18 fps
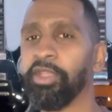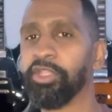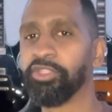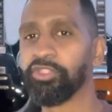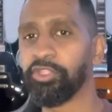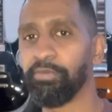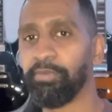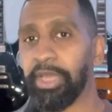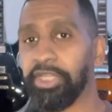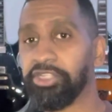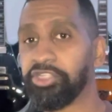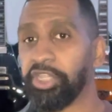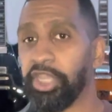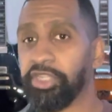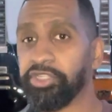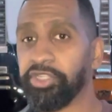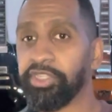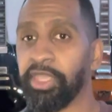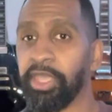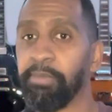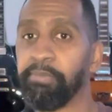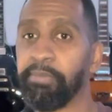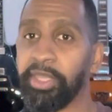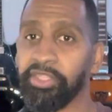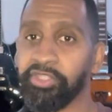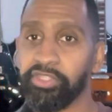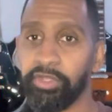So by changing that
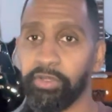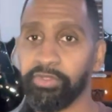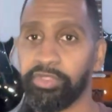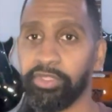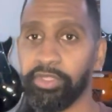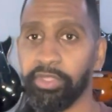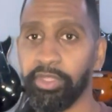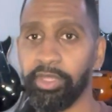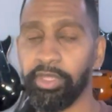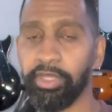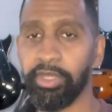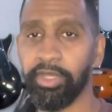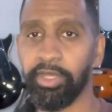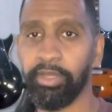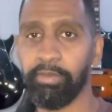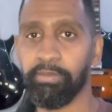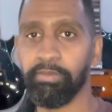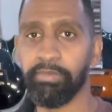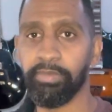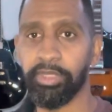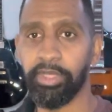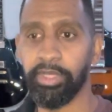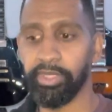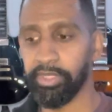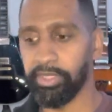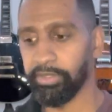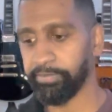bass note to
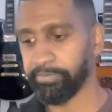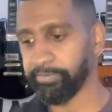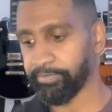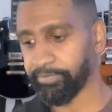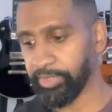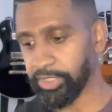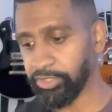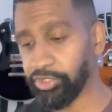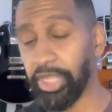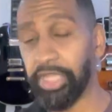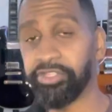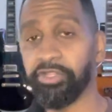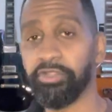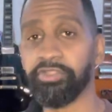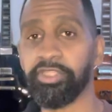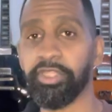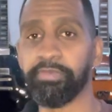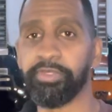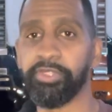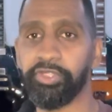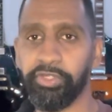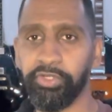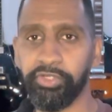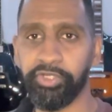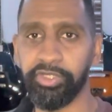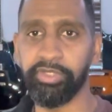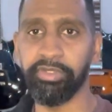the tritone
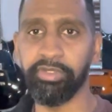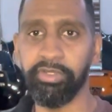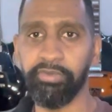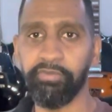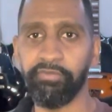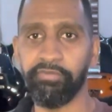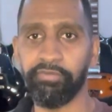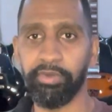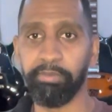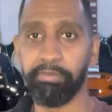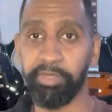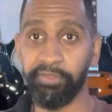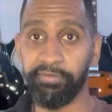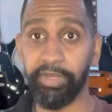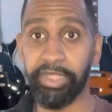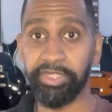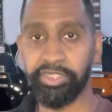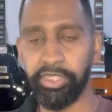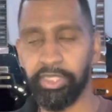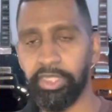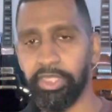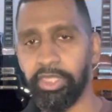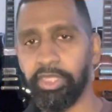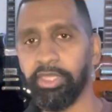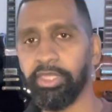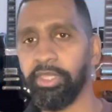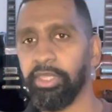substitution from B flat to
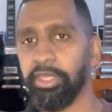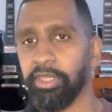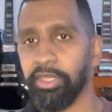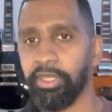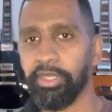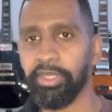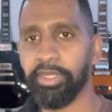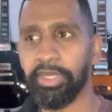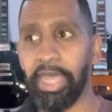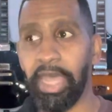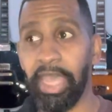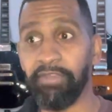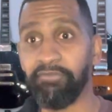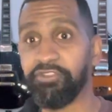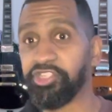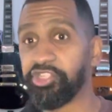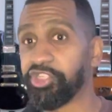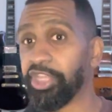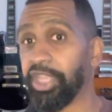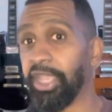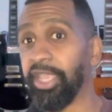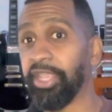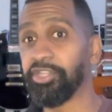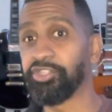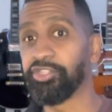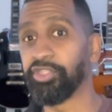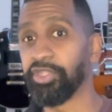E, I've
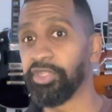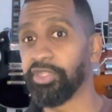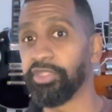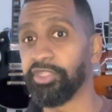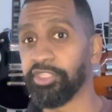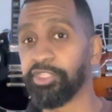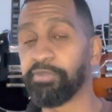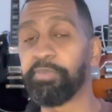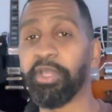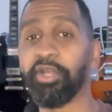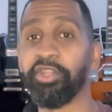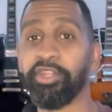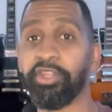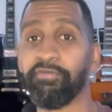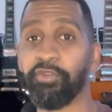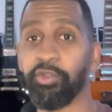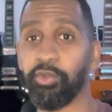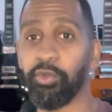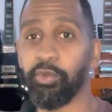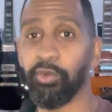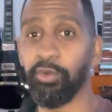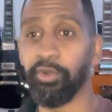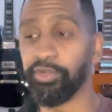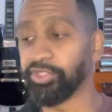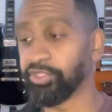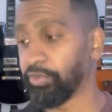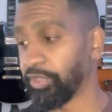changed the spelling of the
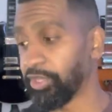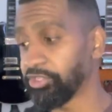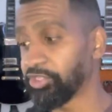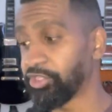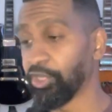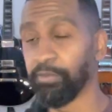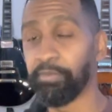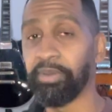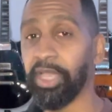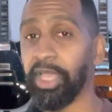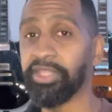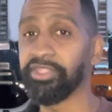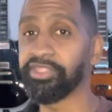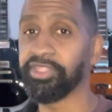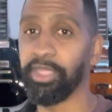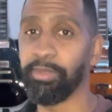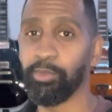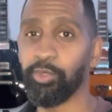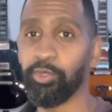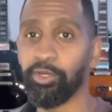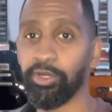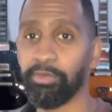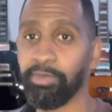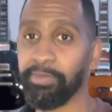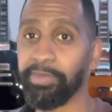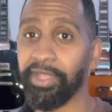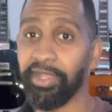chord. So they're still playing the same
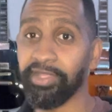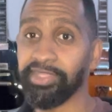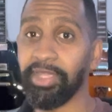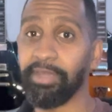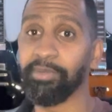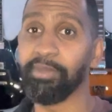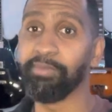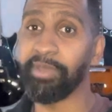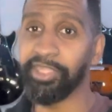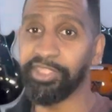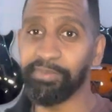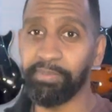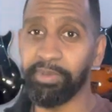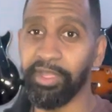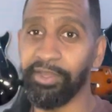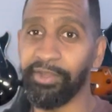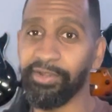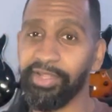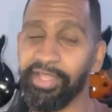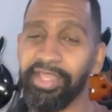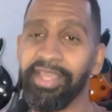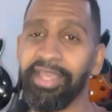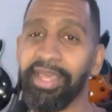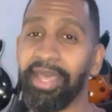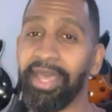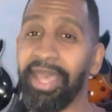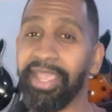chord, but because I'm the bass player,
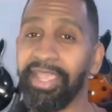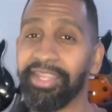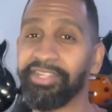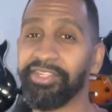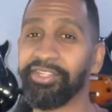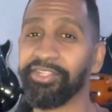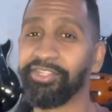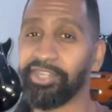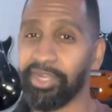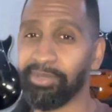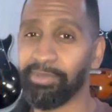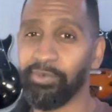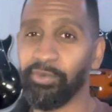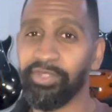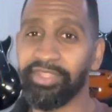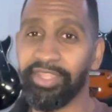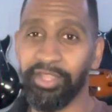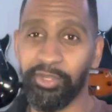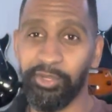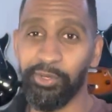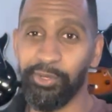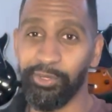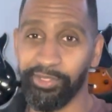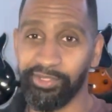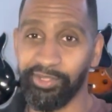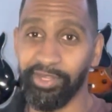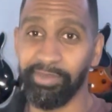I get to determine what that
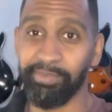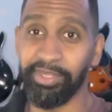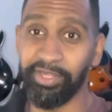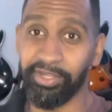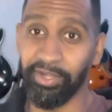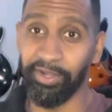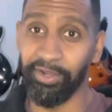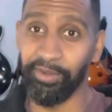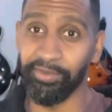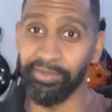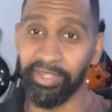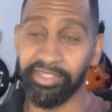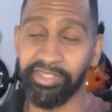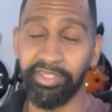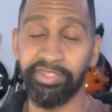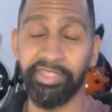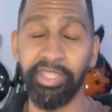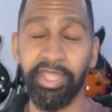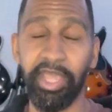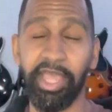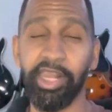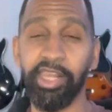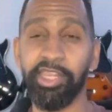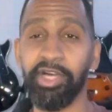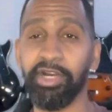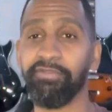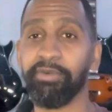chord is going to be called. That's the thing I
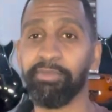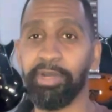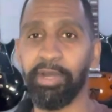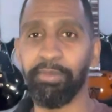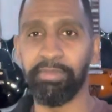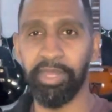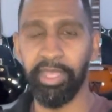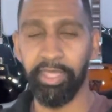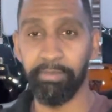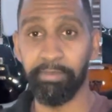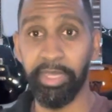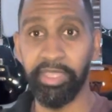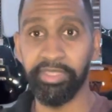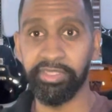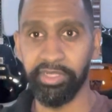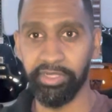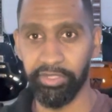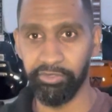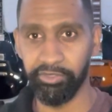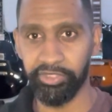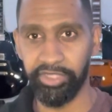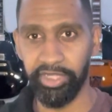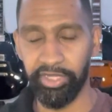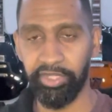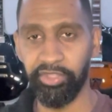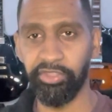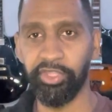love about playing bass and
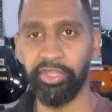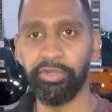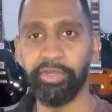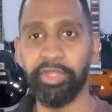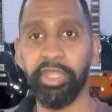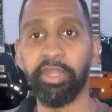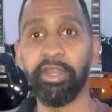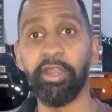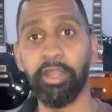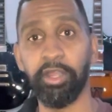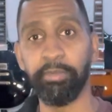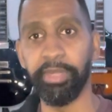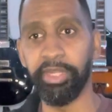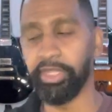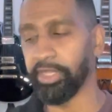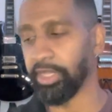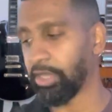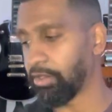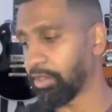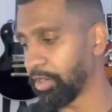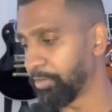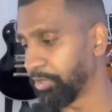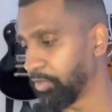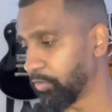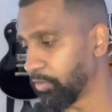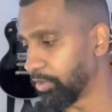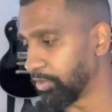understanding theory and harmony, how
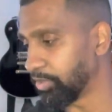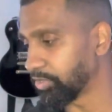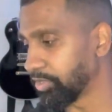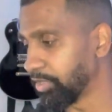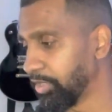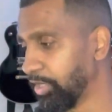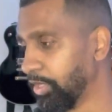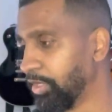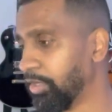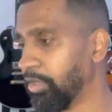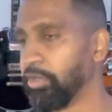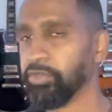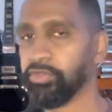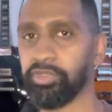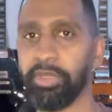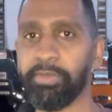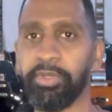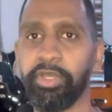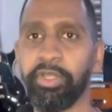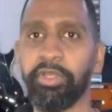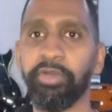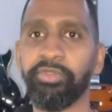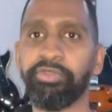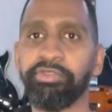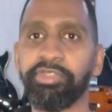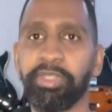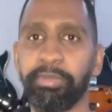harmony works. So I'm going to
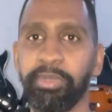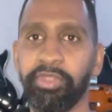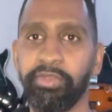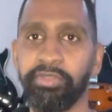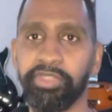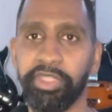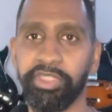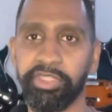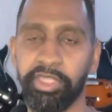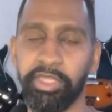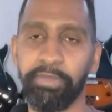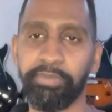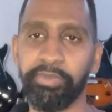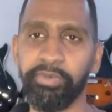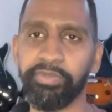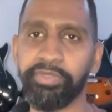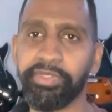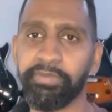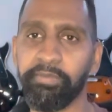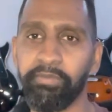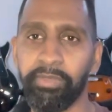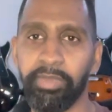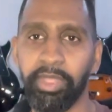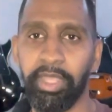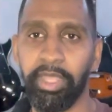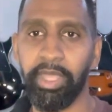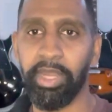go through some of those examples,
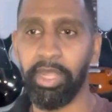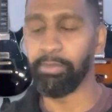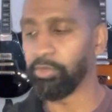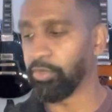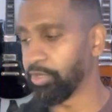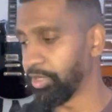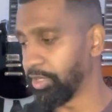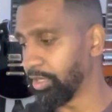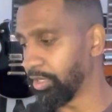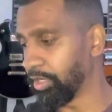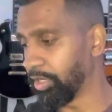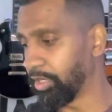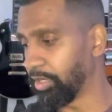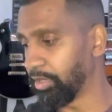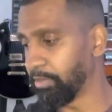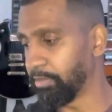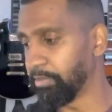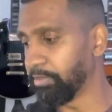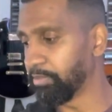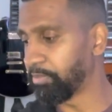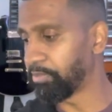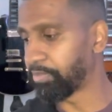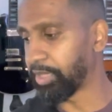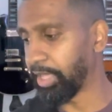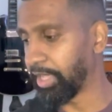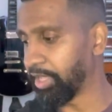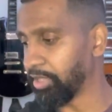and going to
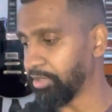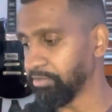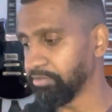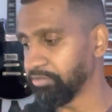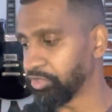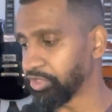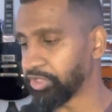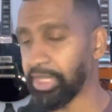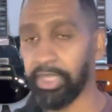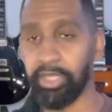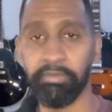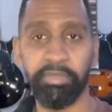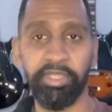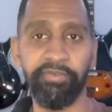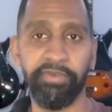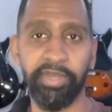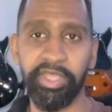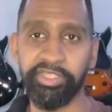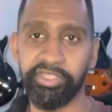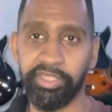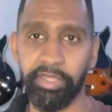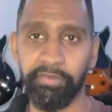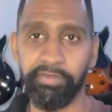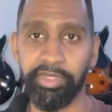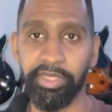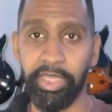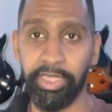play just like a B flat
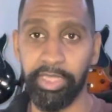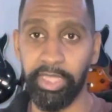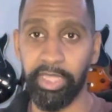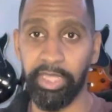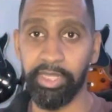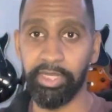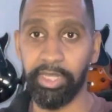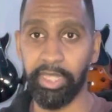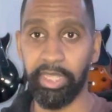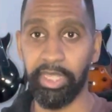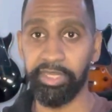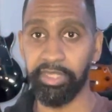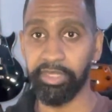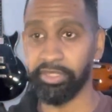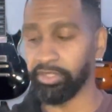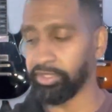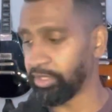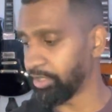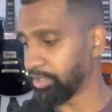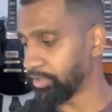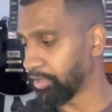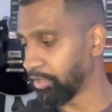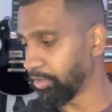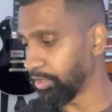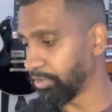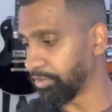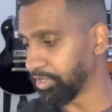7, again, like I did in the
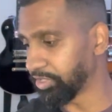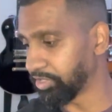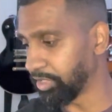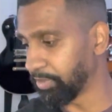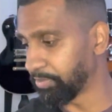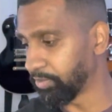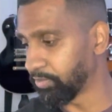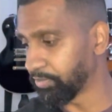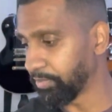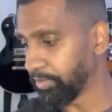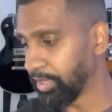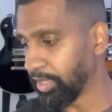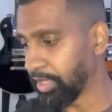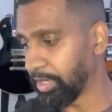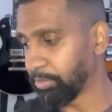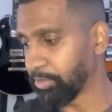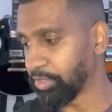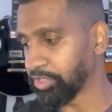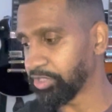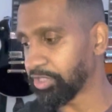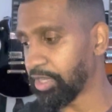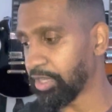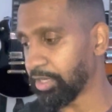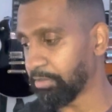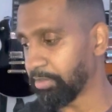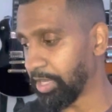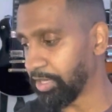earlier example. And I'm going to
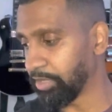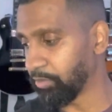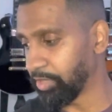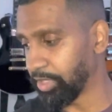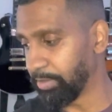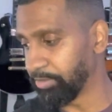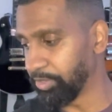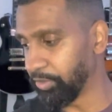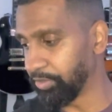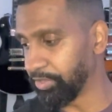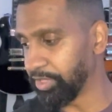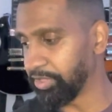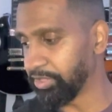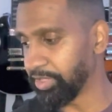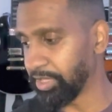talk about it when I'm doing it.